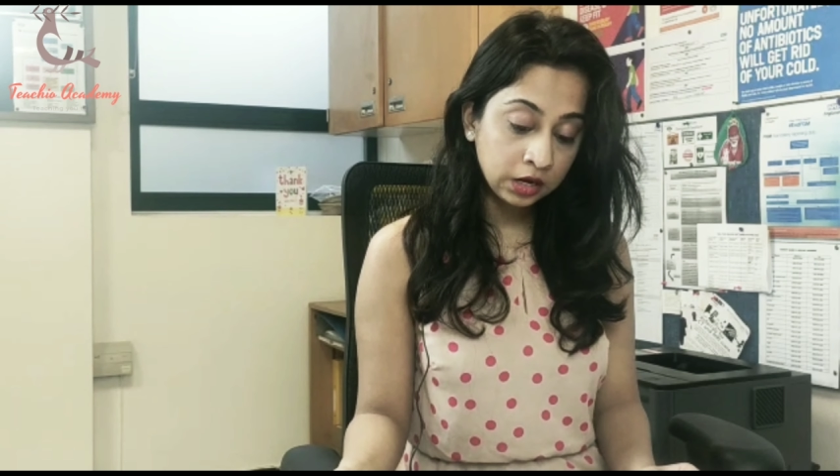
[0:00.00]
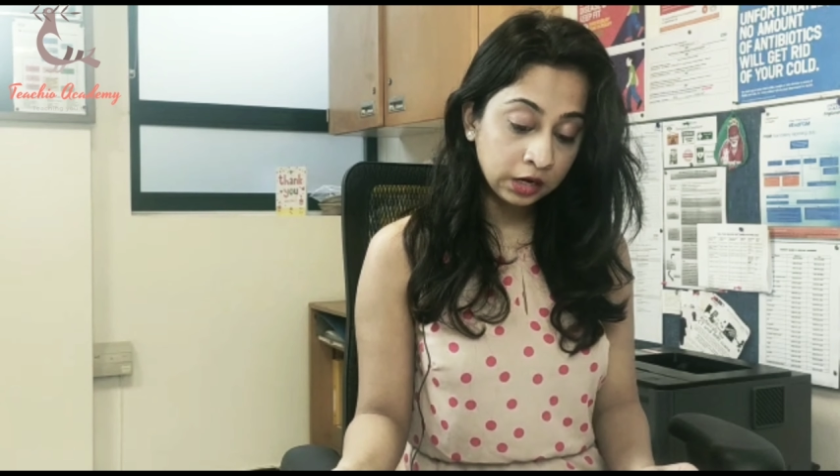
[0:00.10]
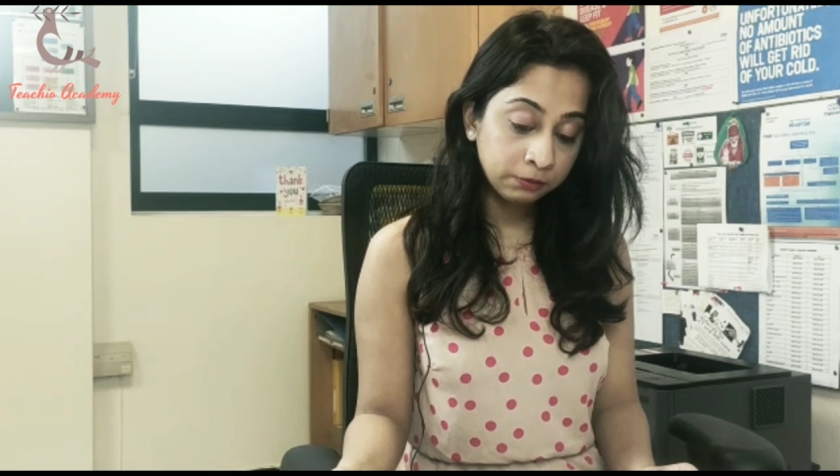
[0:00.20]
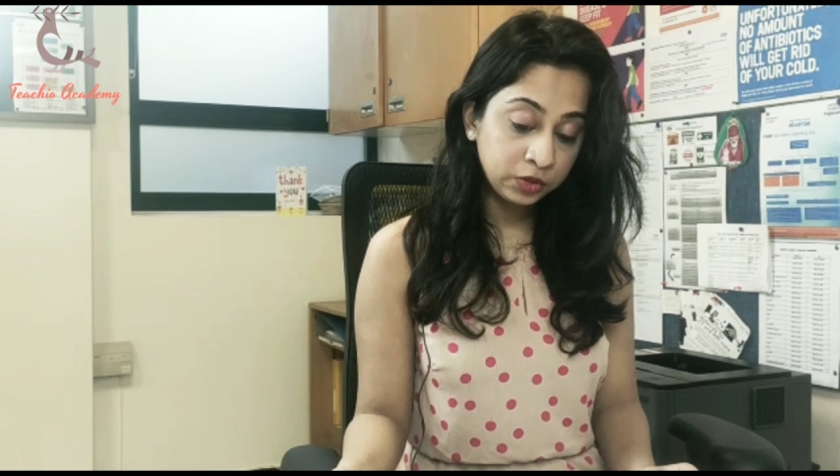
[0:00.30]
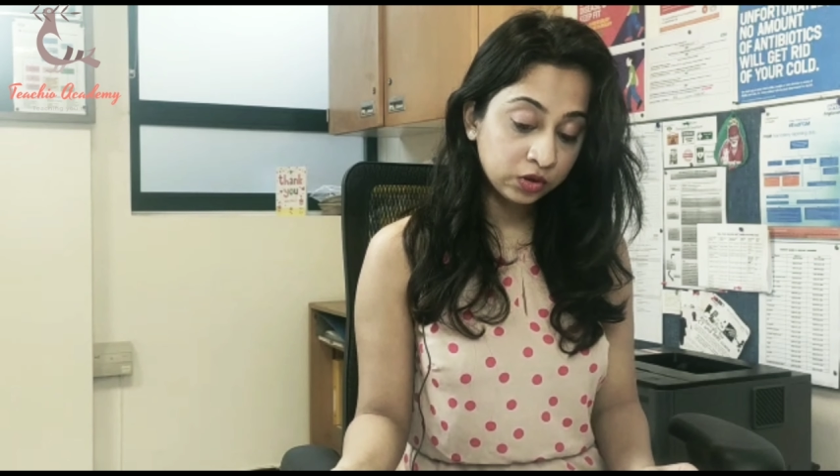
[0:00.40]

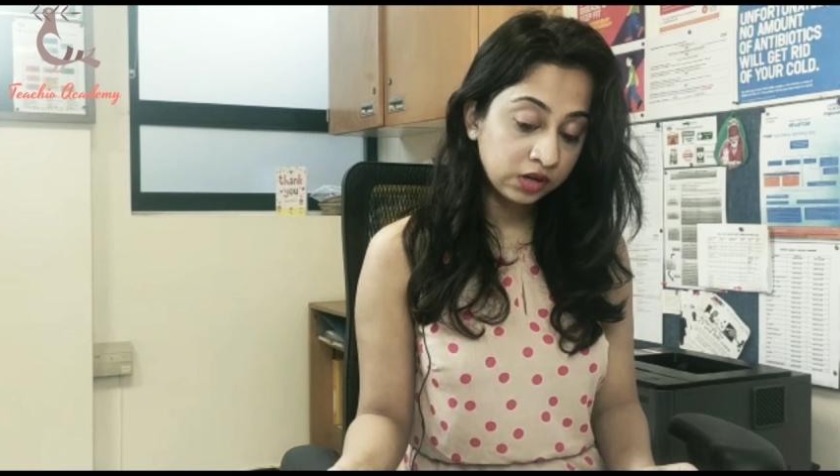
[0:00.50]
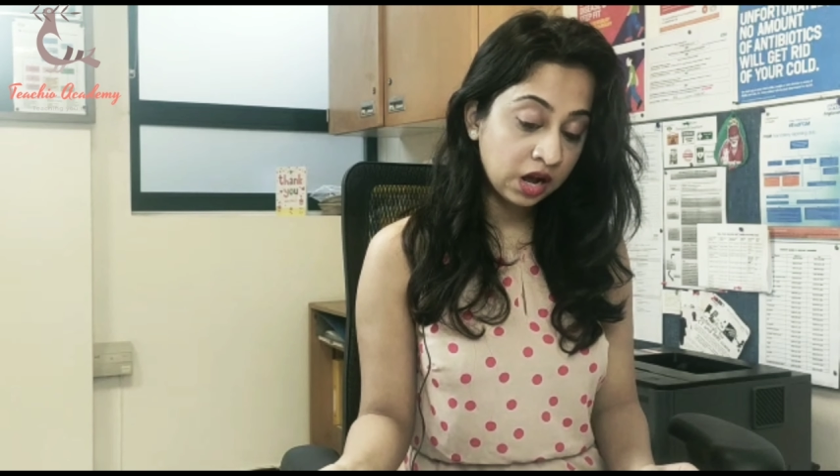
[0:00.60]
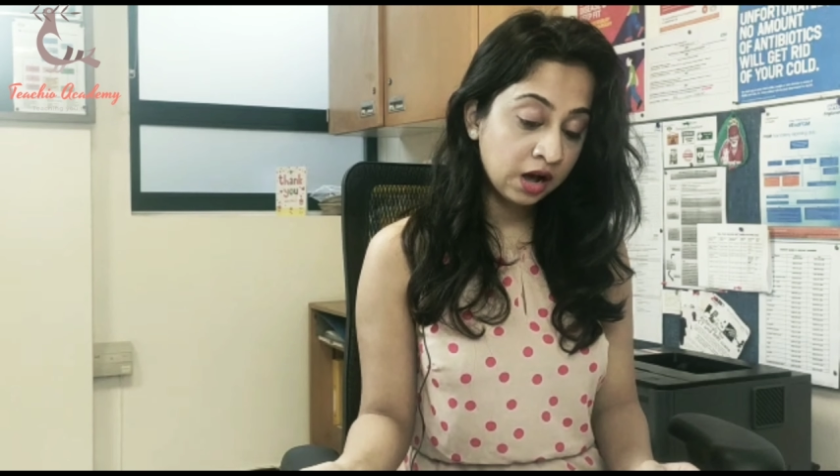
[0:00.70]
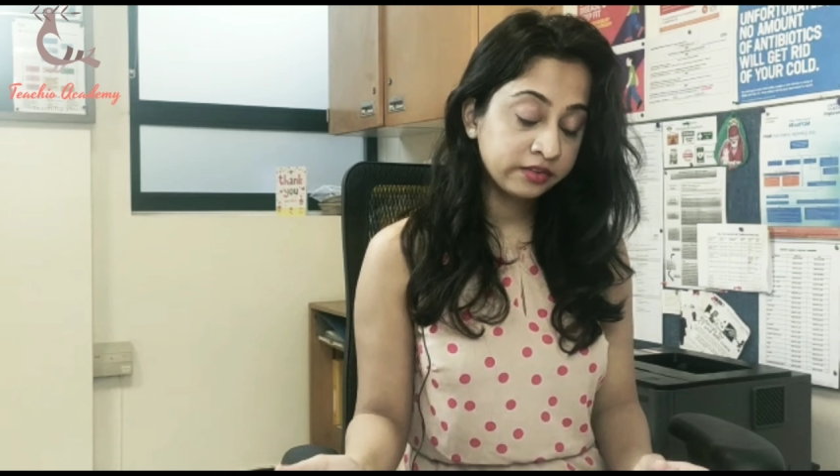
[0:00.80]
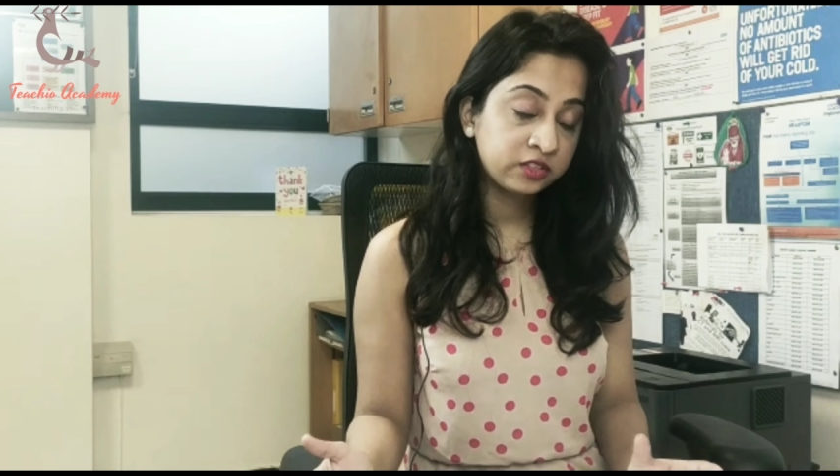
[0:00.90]
You can
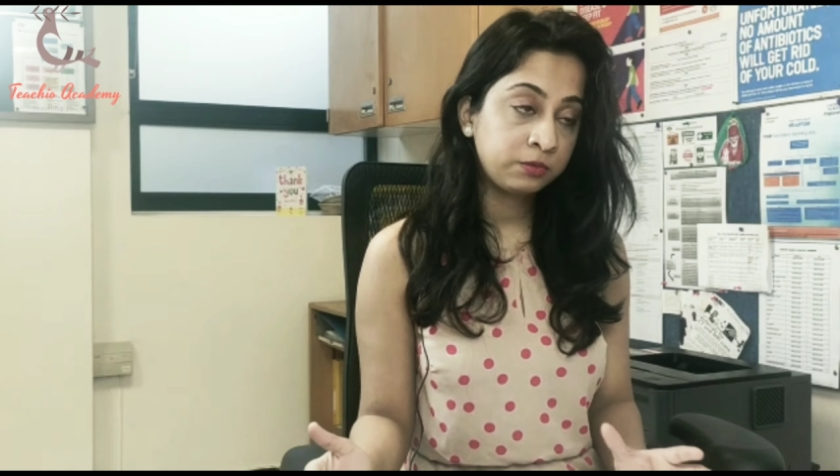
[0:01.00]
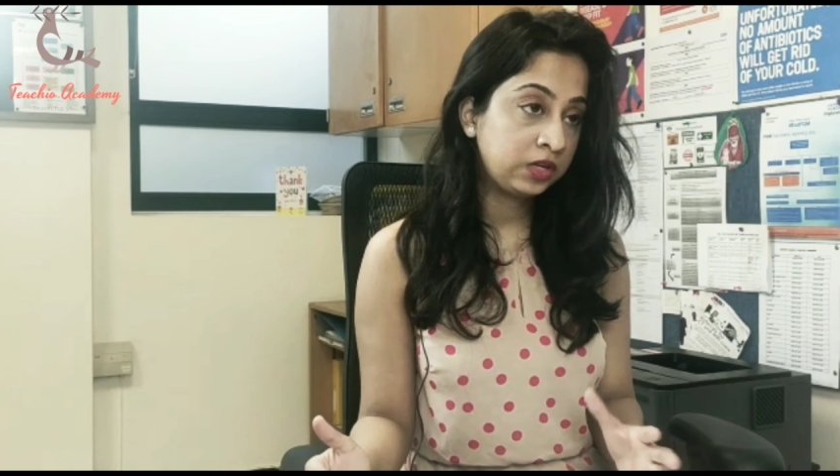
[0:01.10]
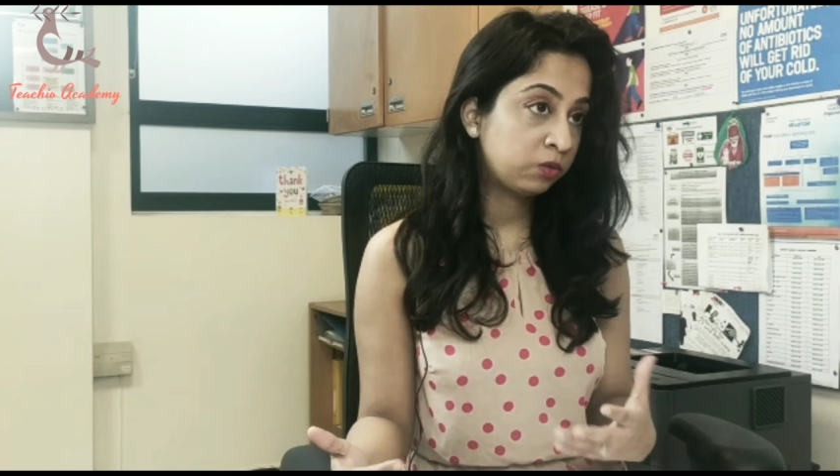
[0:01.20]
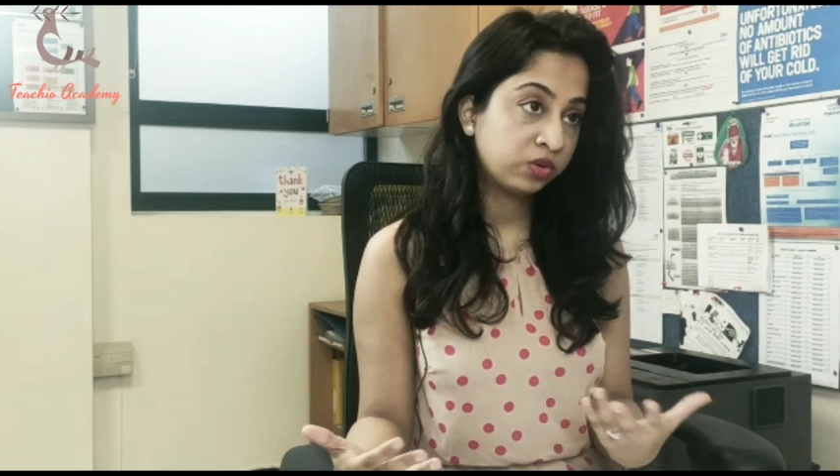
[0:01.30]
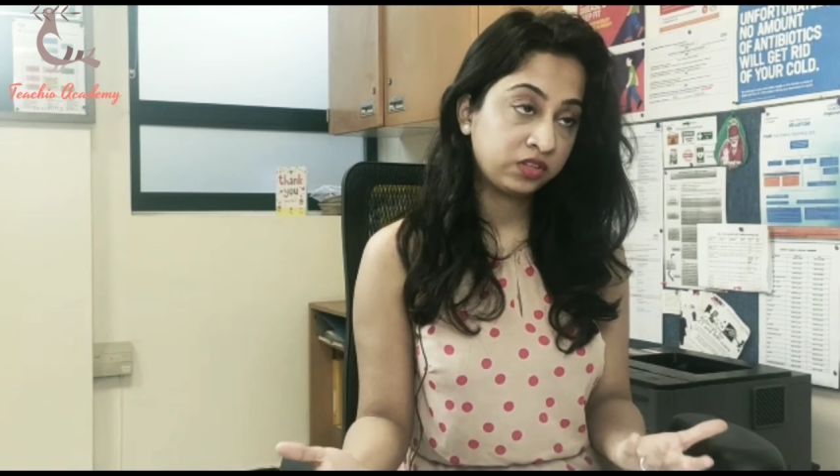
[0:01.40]
ask
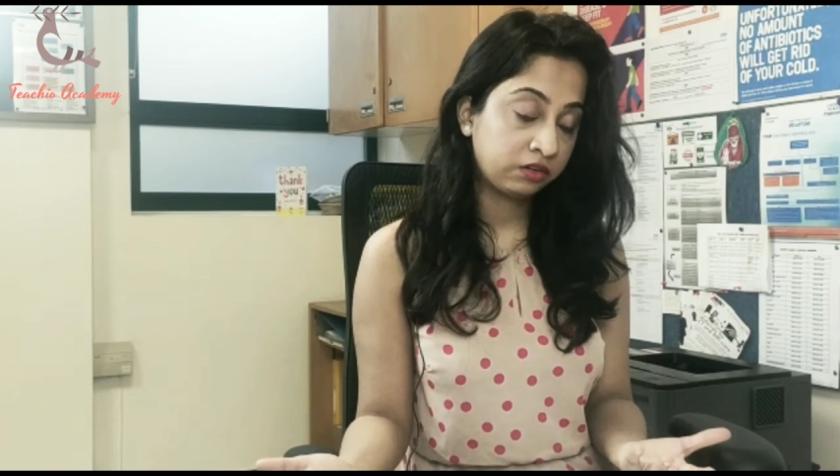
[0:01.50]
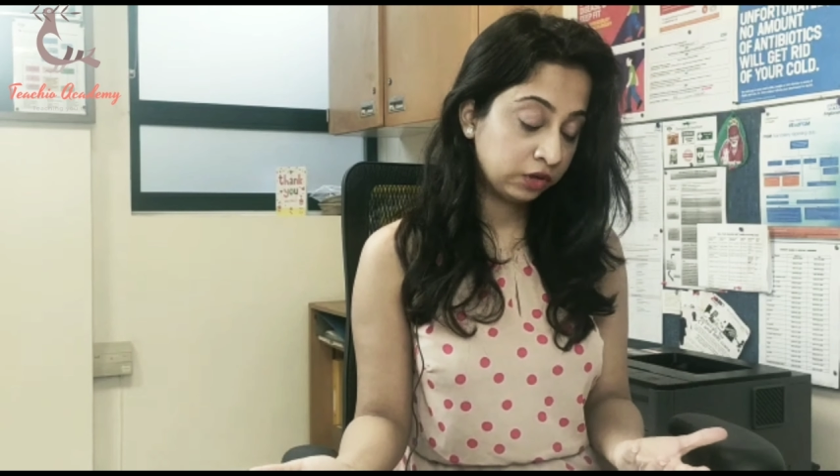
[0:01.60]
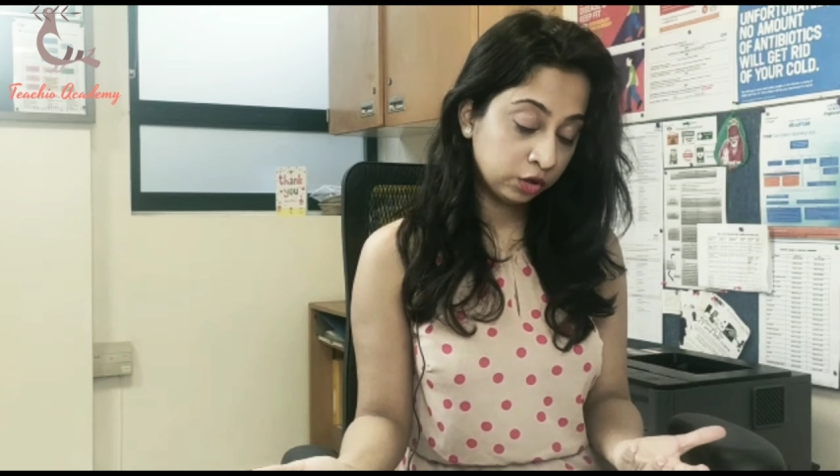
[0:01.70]
me whatever